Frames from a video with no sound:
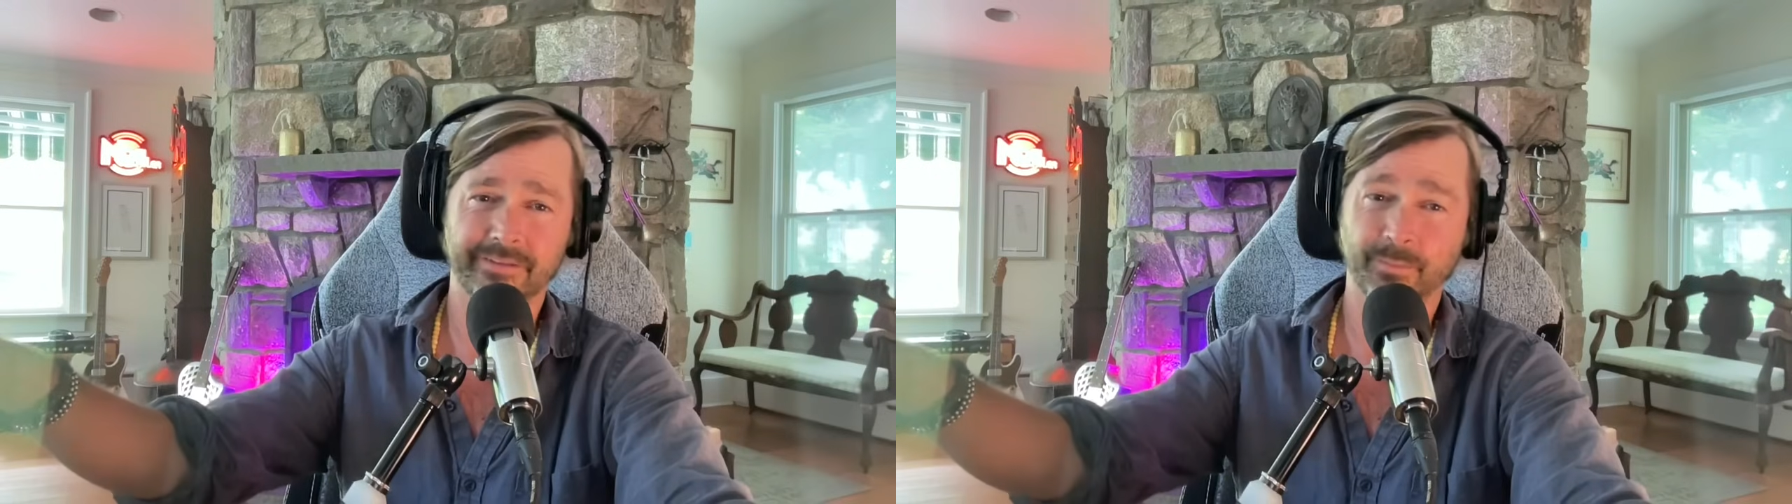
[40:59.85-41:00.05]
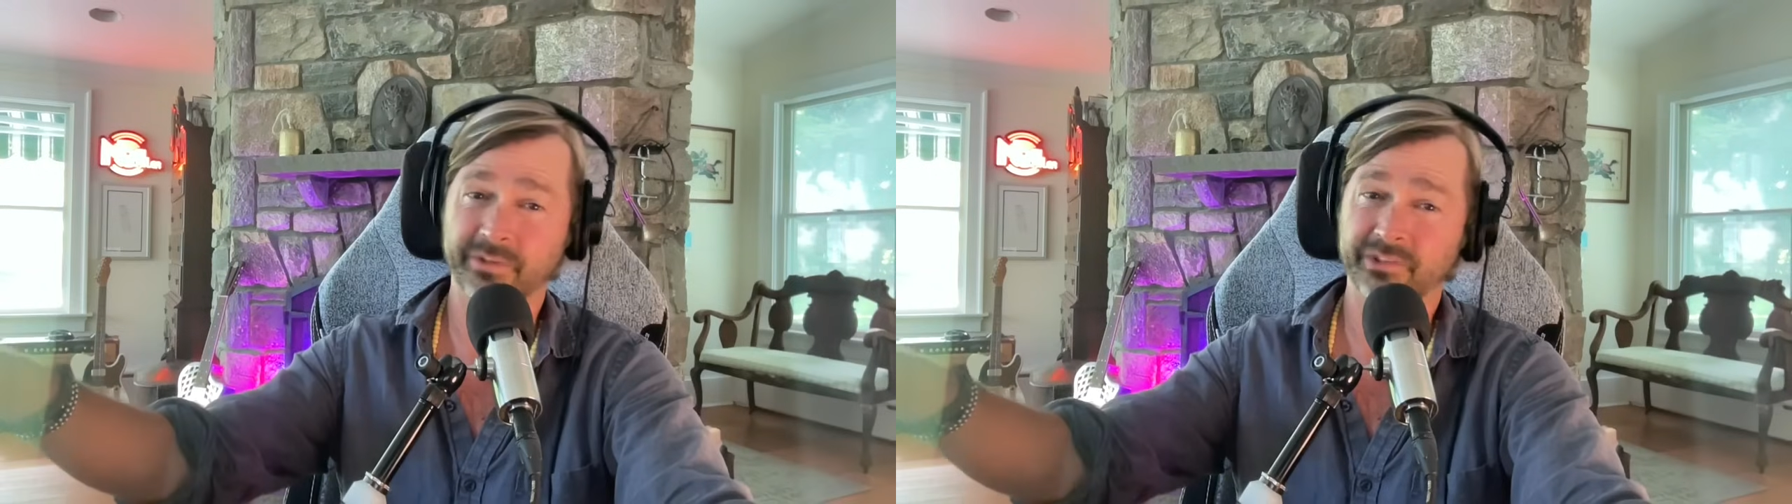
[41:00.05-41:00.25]

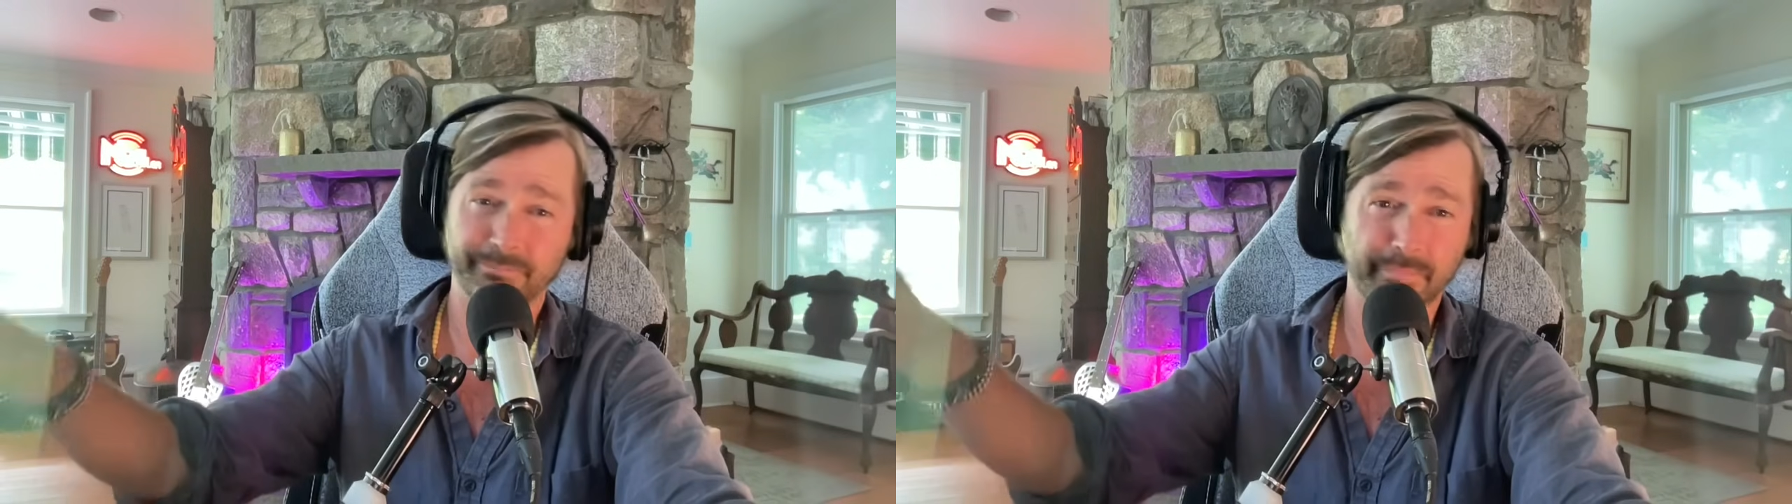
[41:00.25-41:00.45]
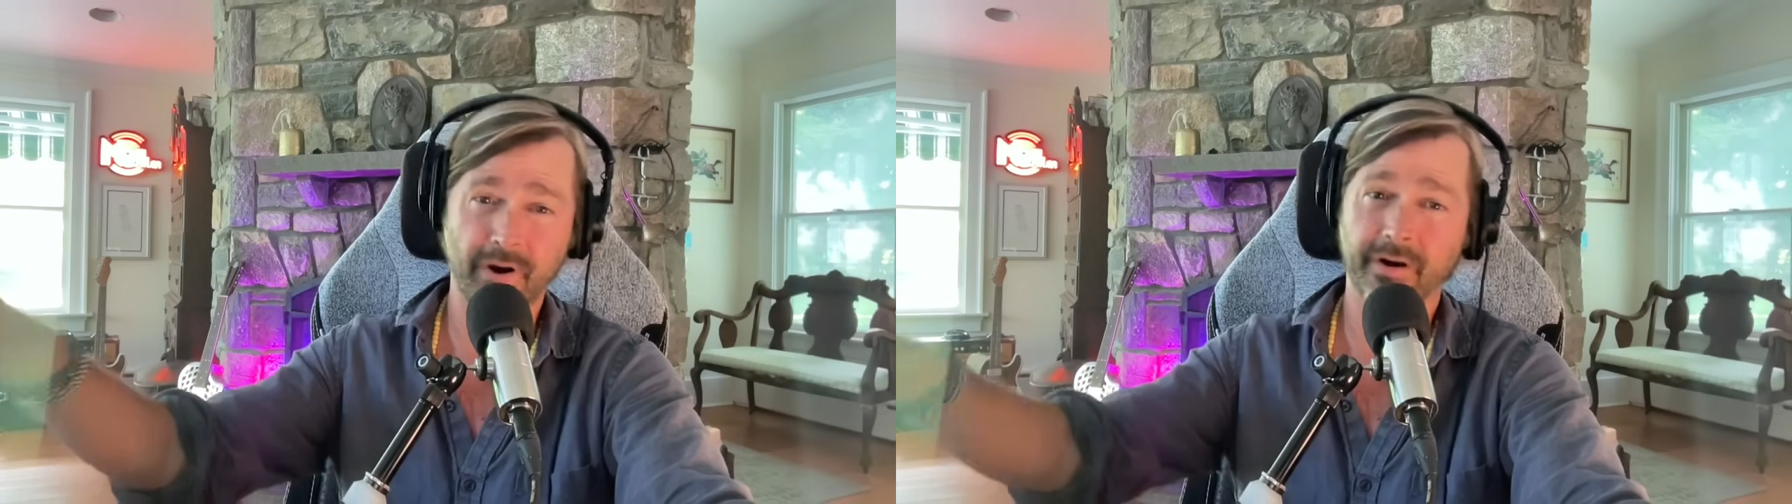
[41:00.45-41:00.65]
which
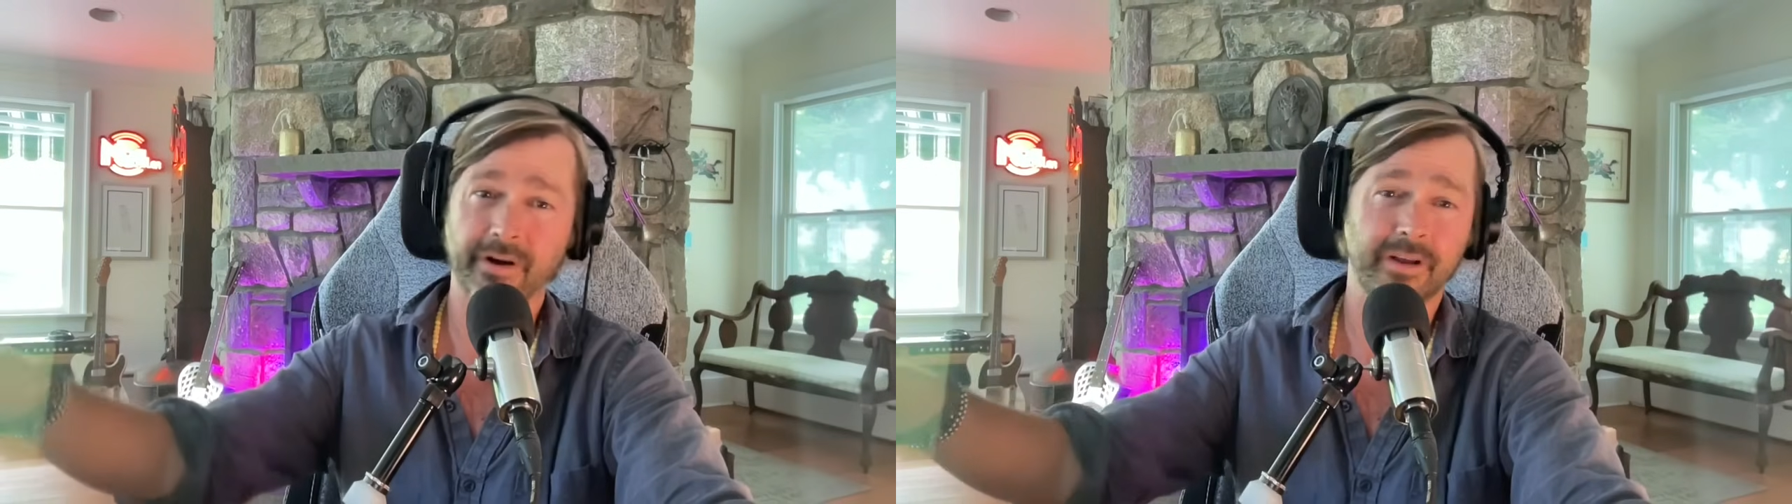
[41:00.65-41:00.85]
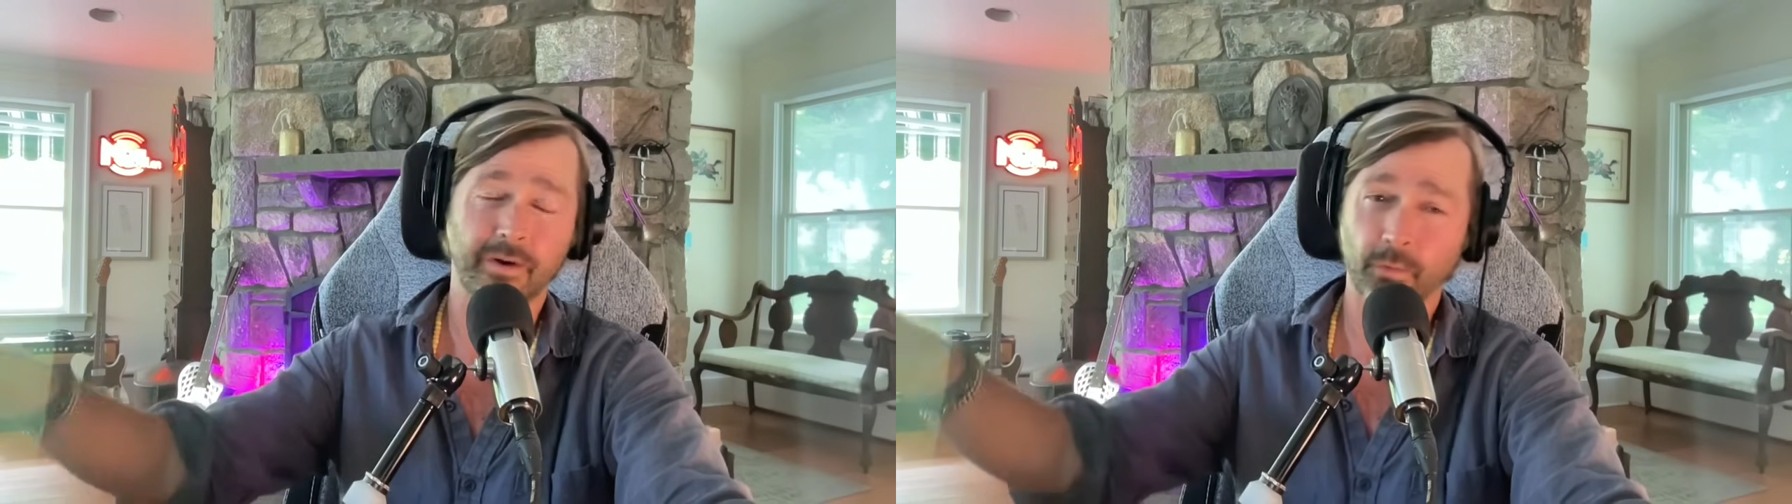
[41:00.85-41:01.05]
Barr
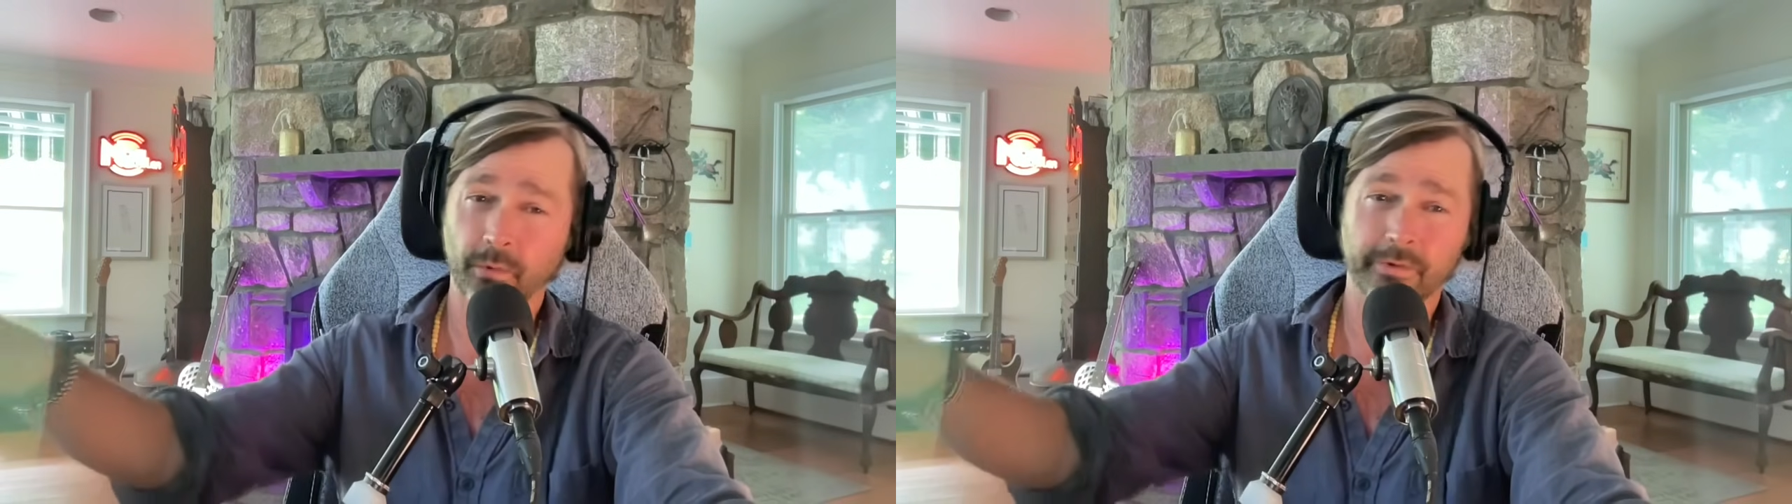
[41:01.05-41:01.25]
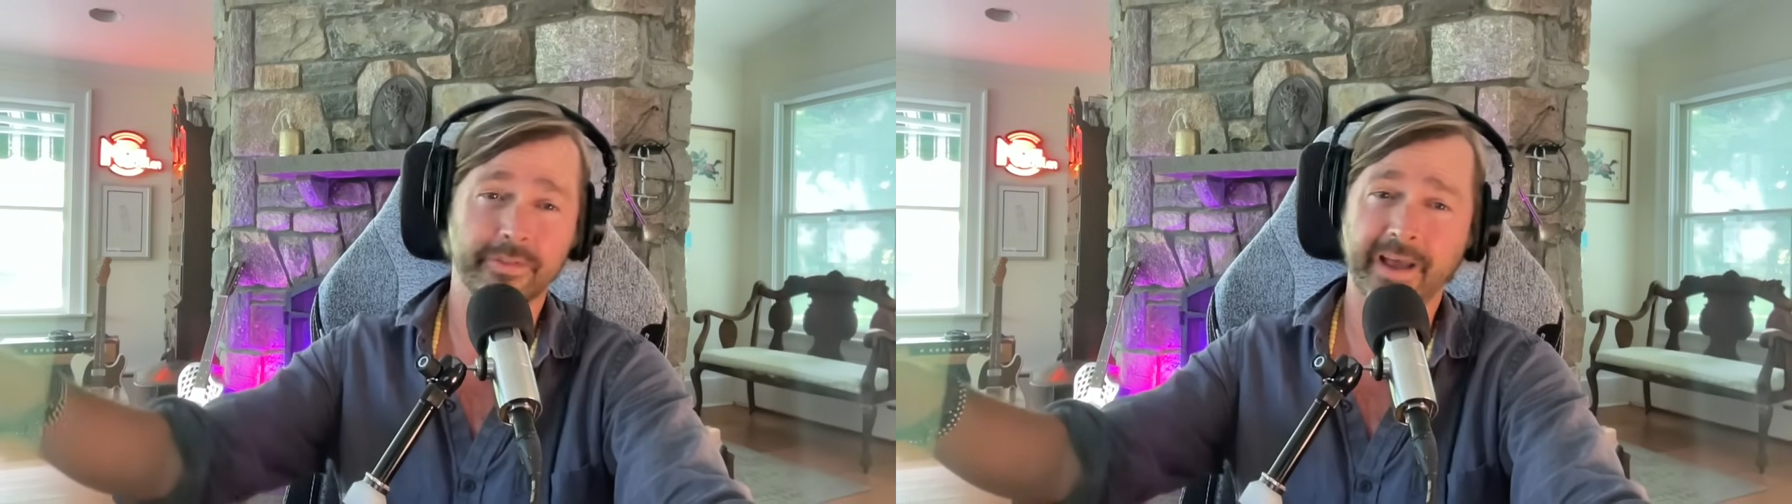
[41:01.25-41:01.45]

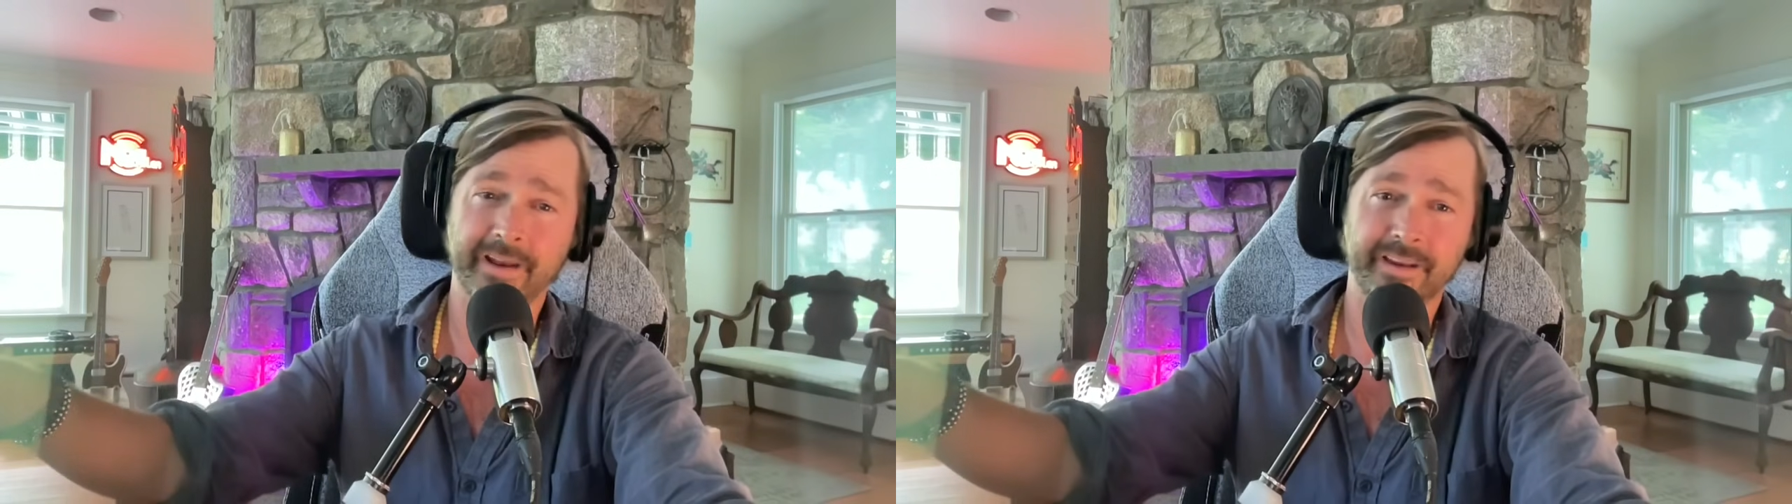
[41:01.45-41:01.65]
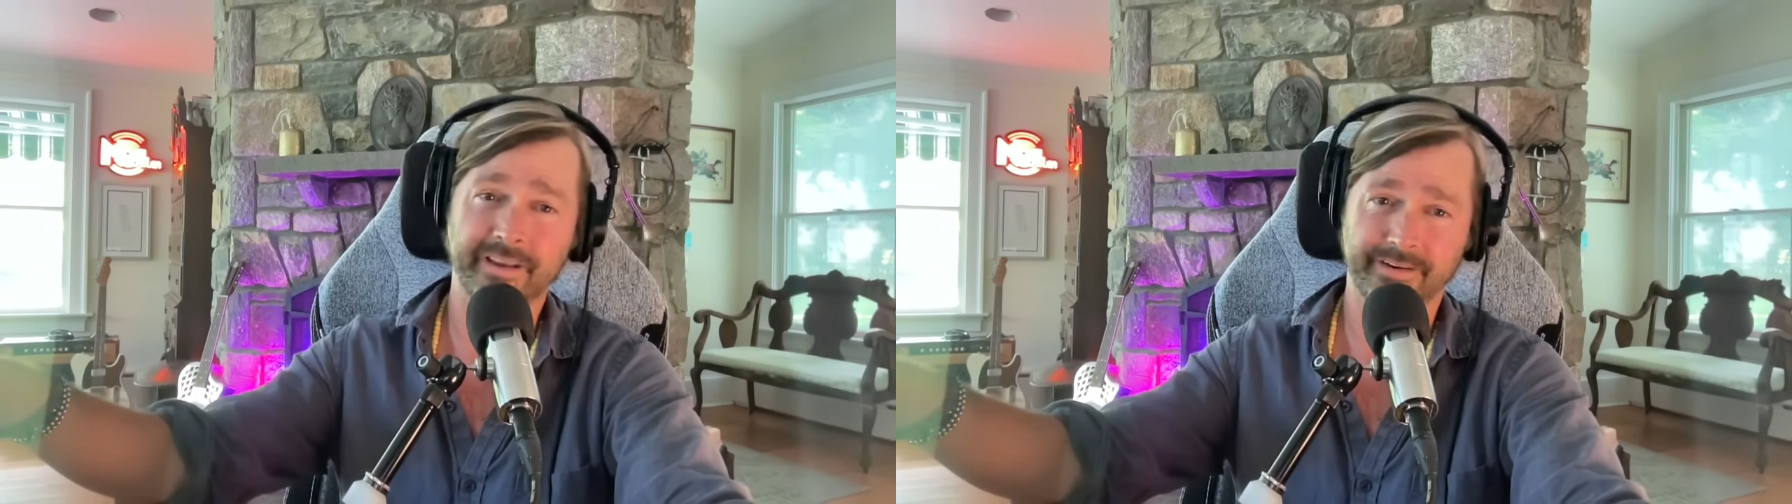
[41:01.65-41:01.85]
ordered that
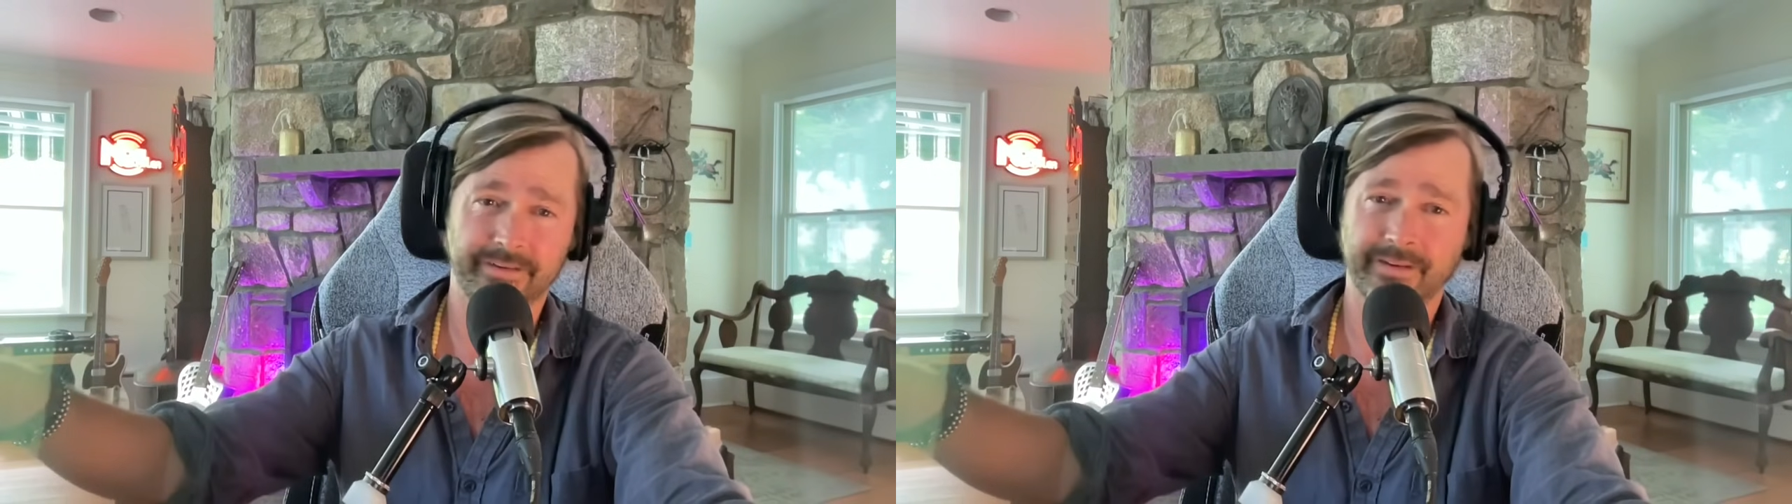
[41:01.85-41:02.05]
hit.